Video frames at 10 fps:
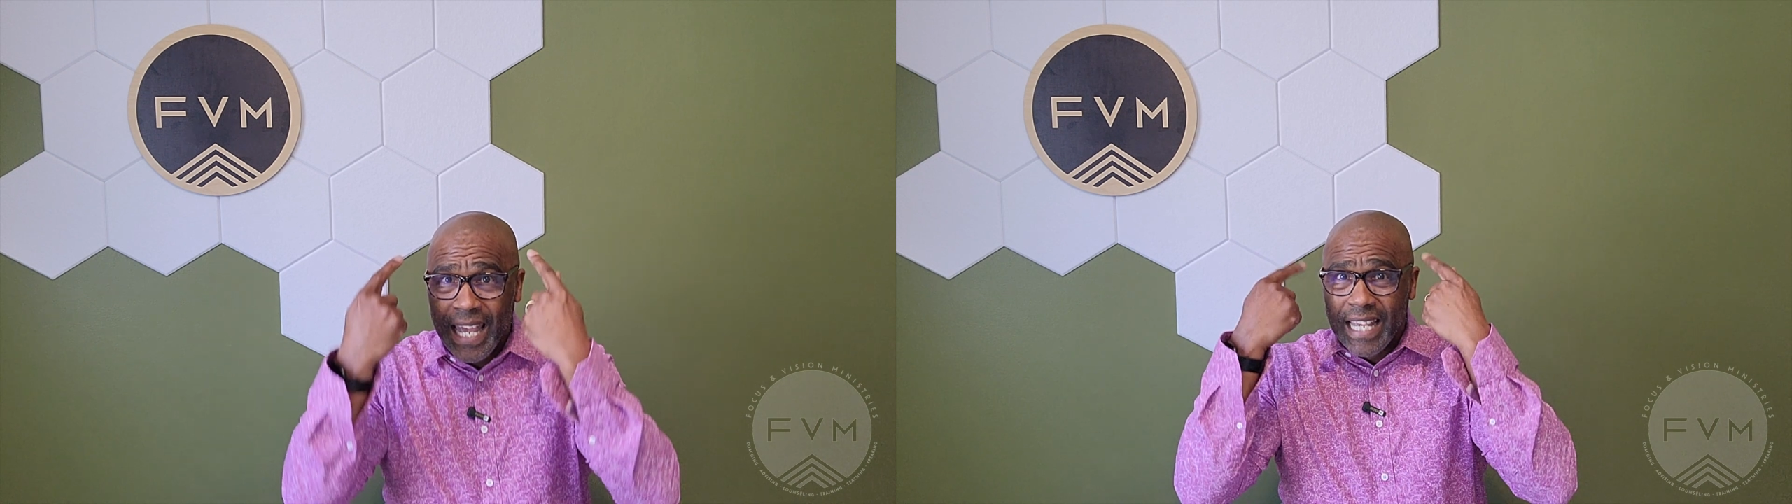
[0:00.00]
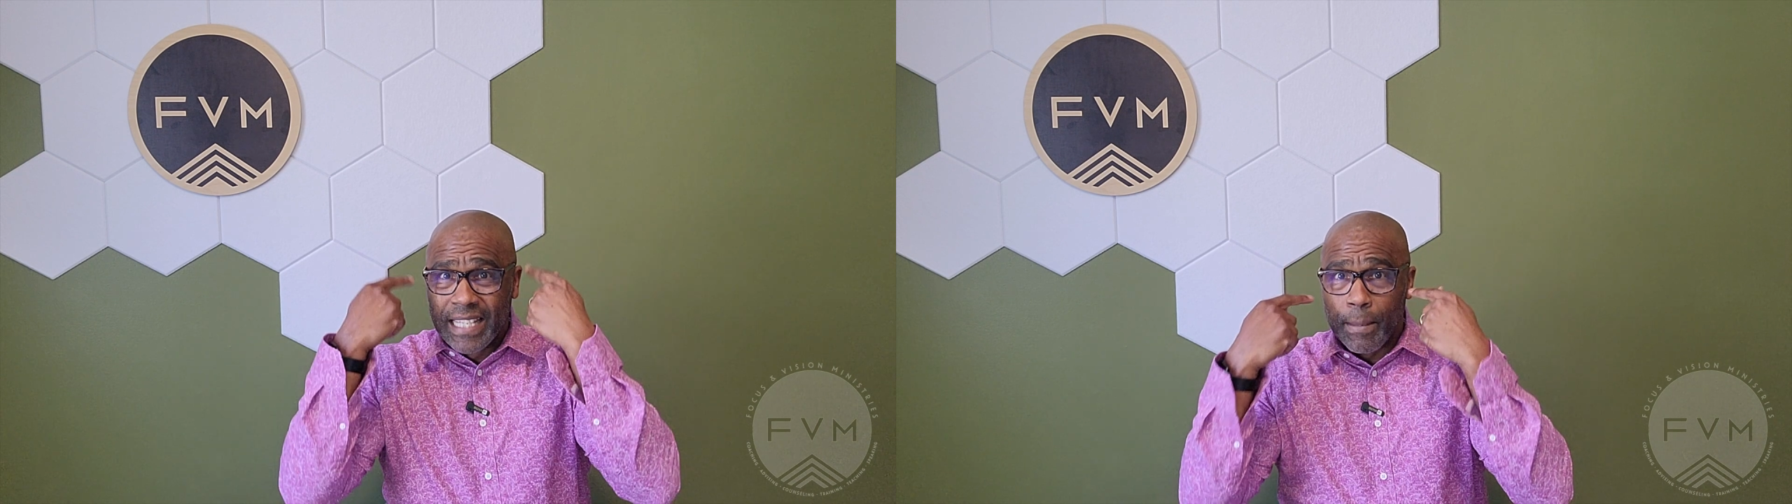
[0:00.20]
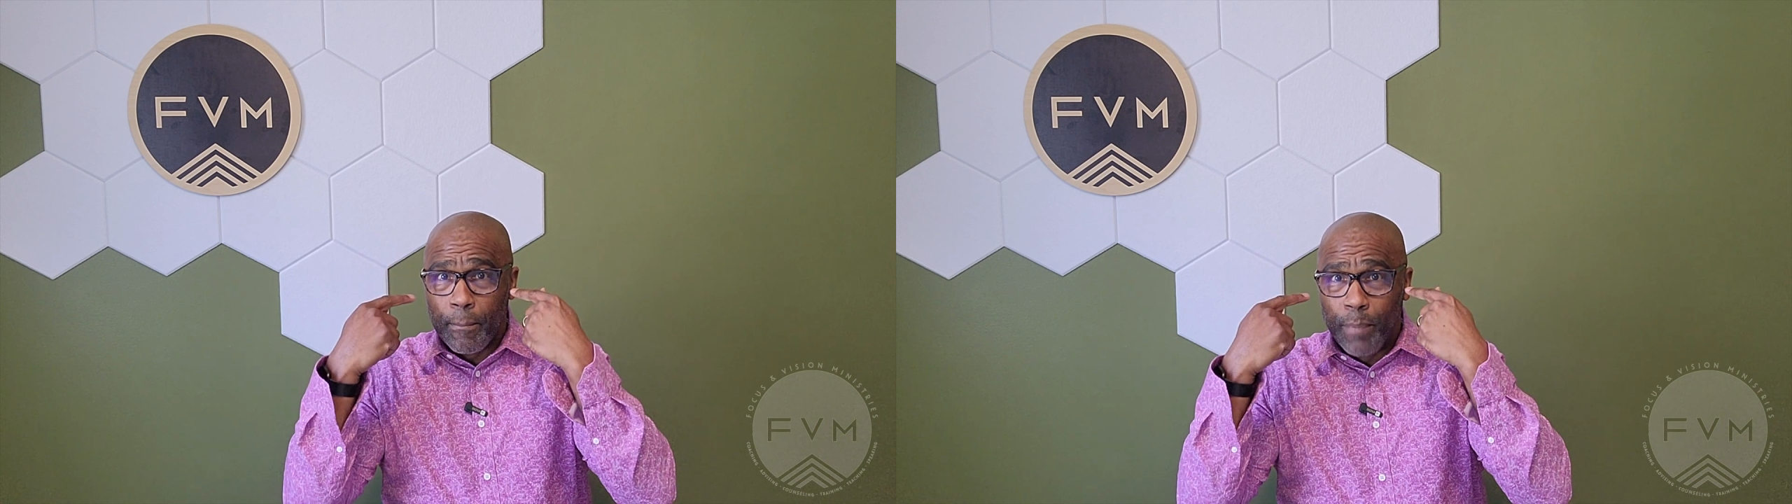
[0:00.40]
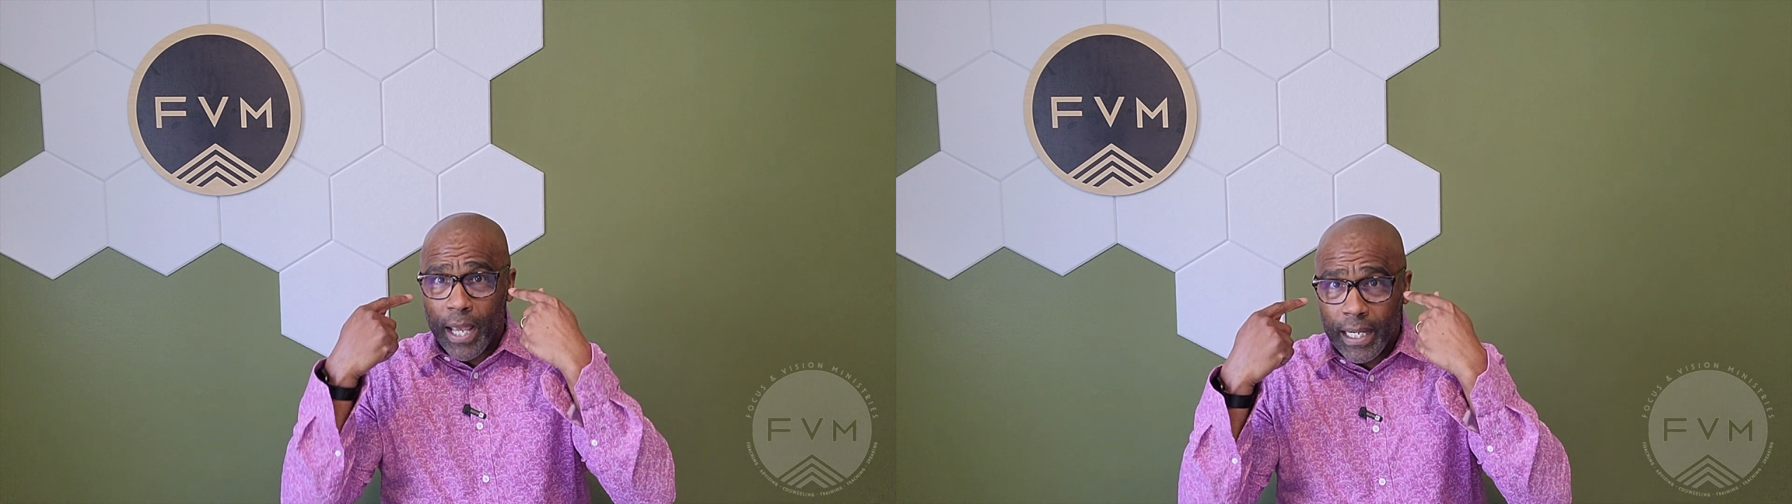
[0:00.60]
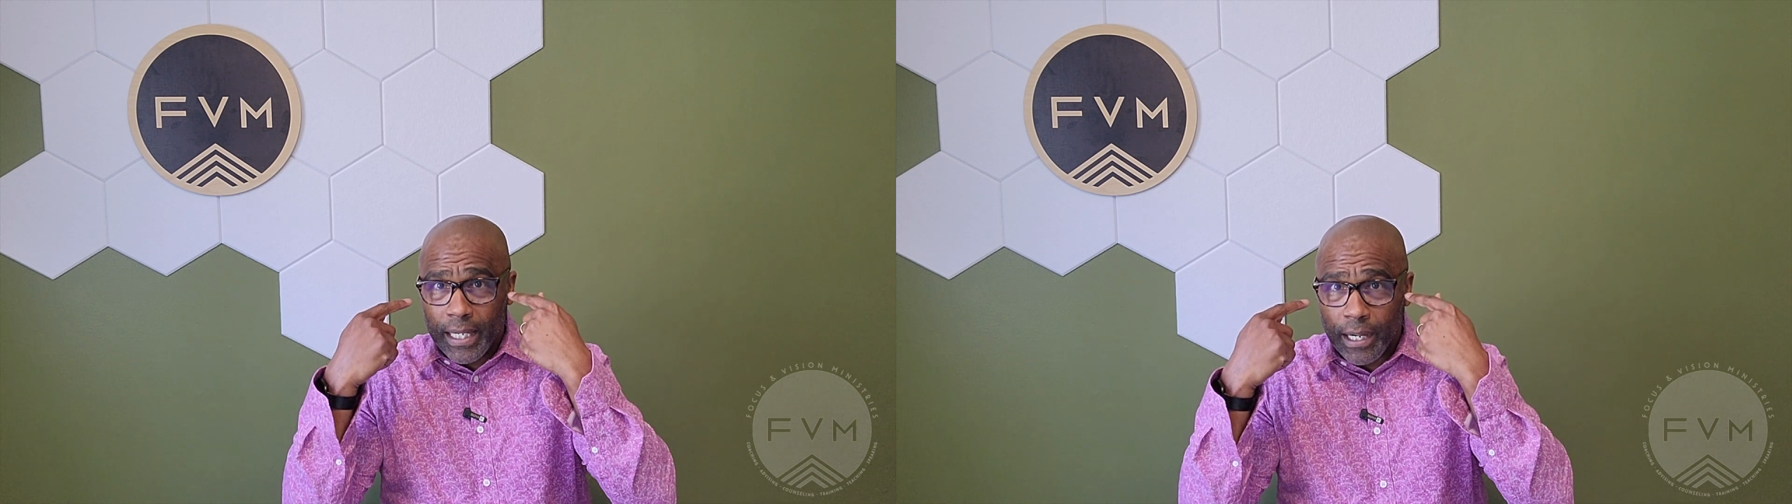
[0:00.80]
is
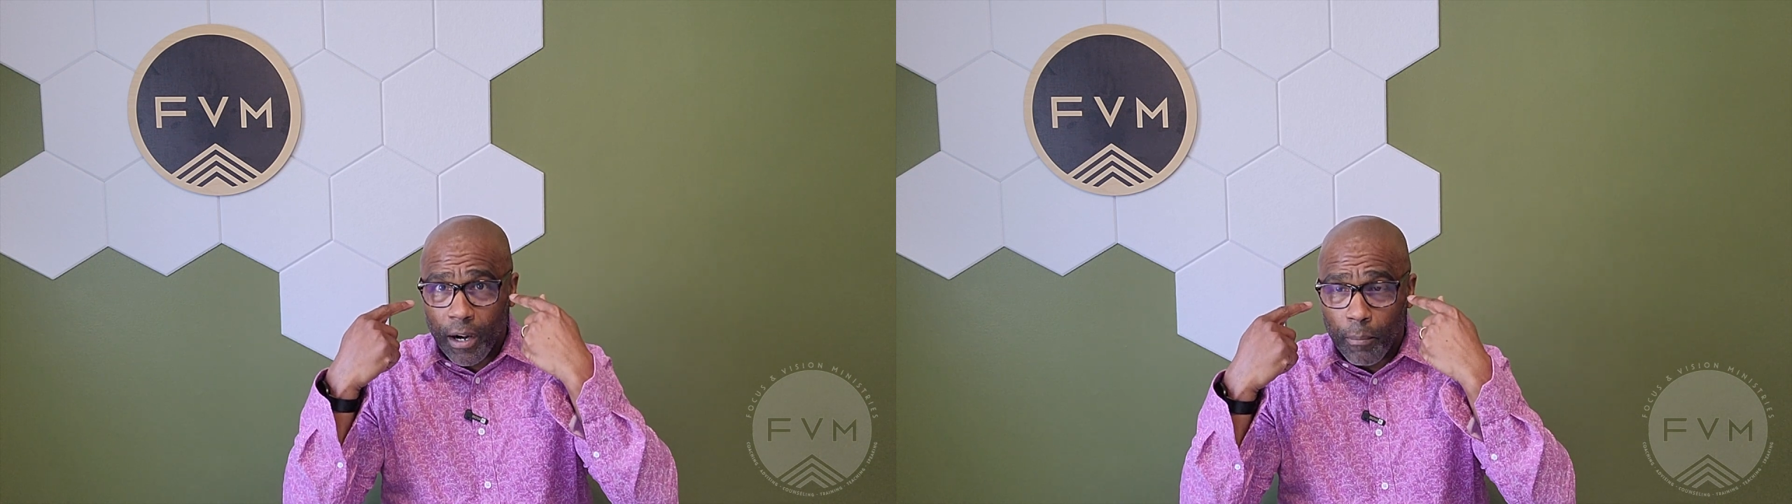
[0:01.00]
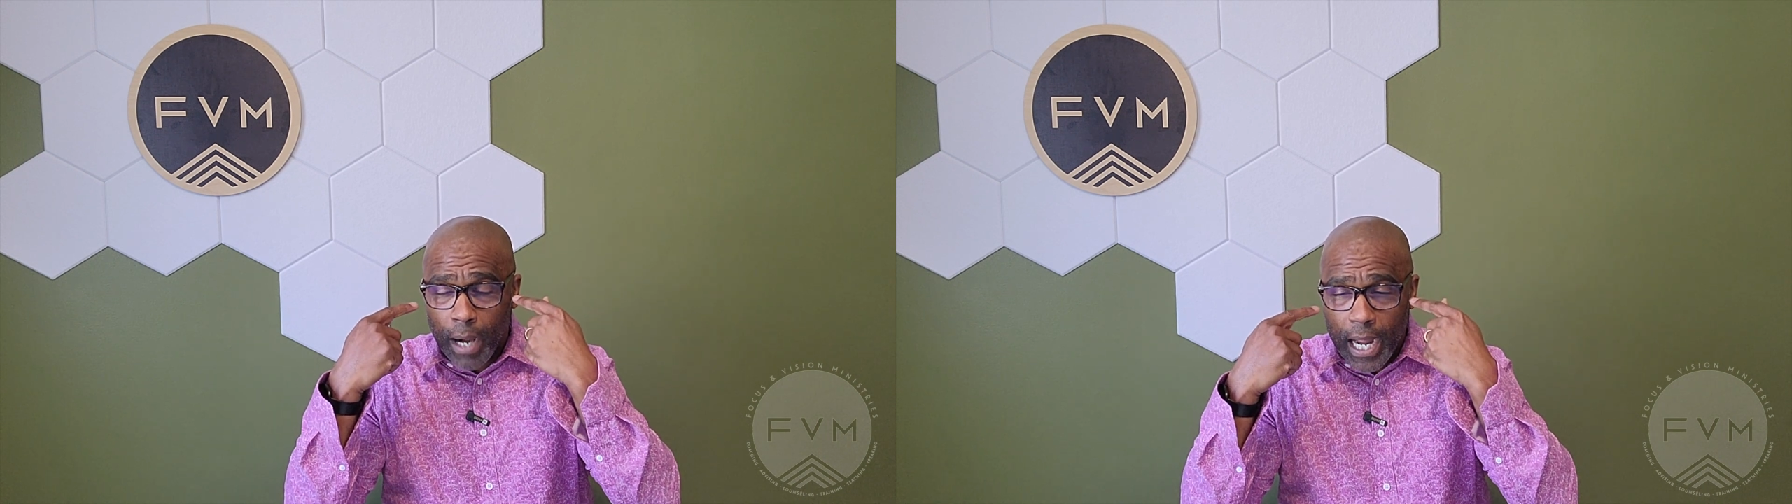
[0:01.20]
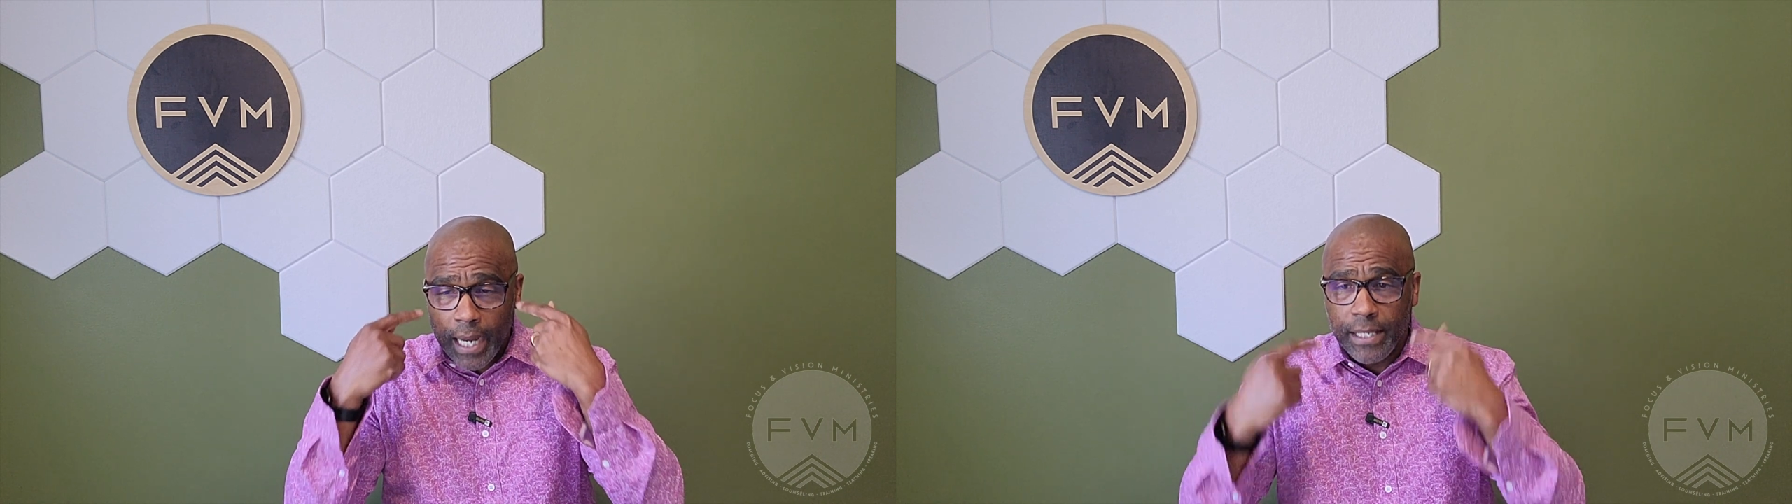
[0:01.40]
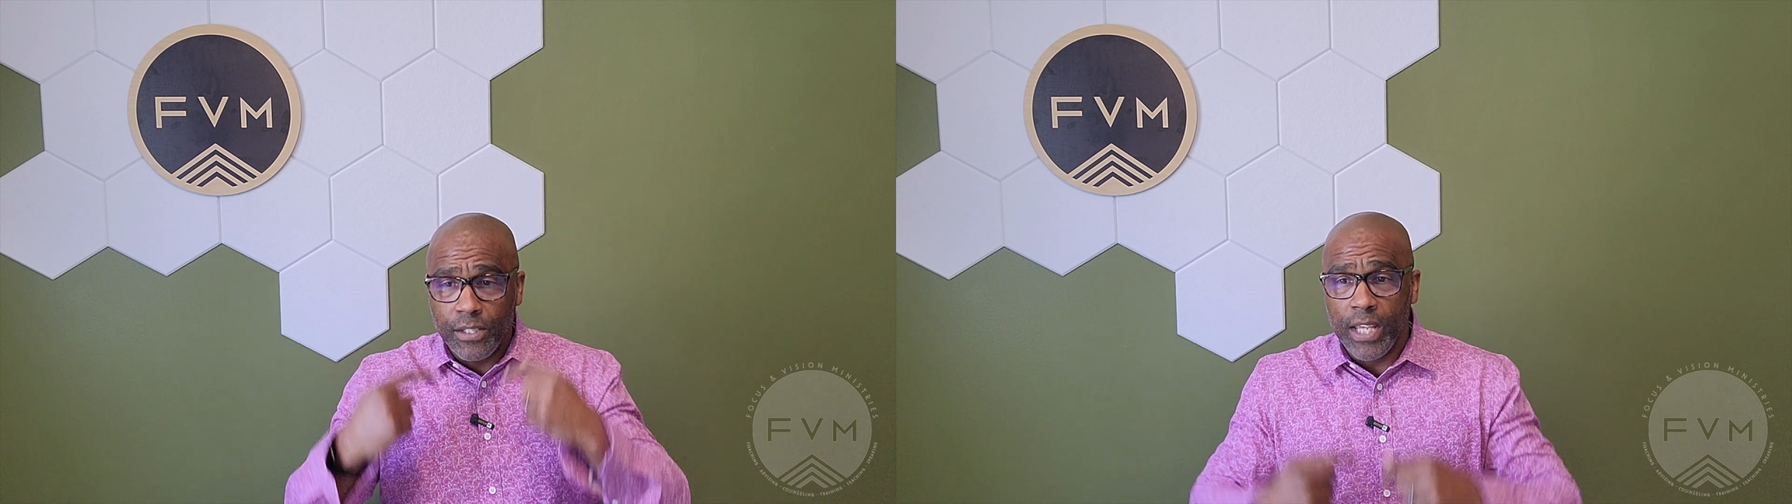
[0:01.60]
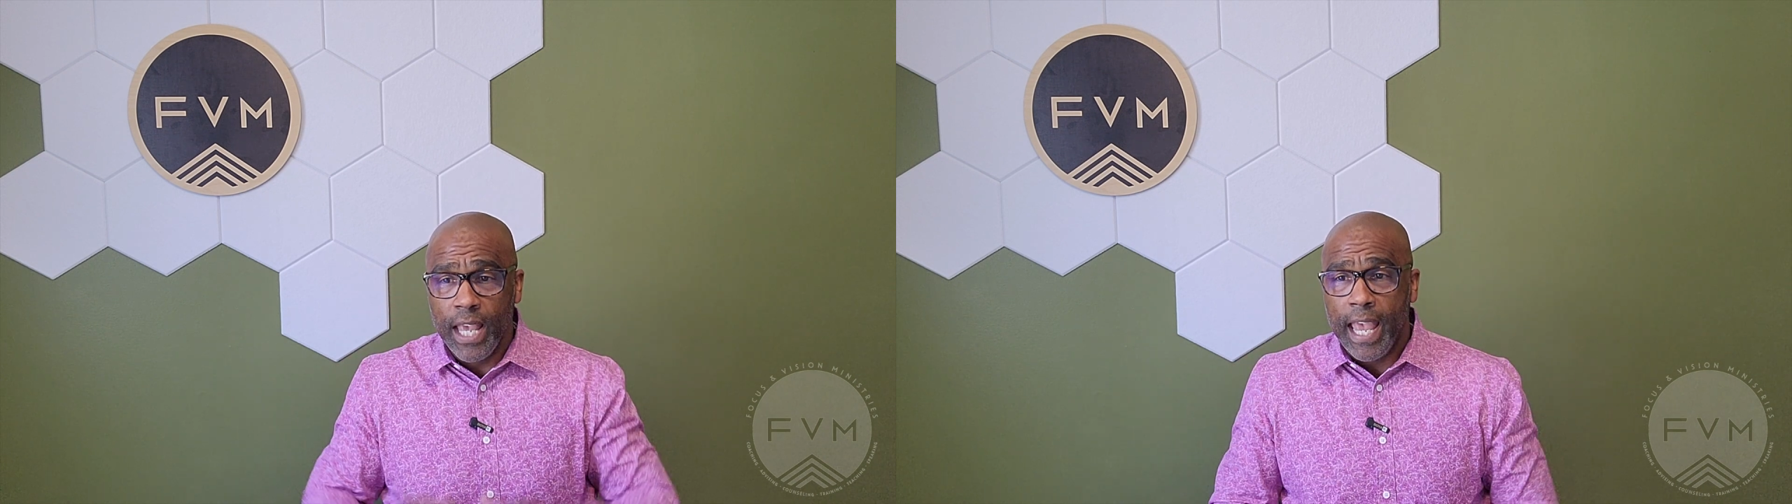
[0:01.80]
embedded in our minds.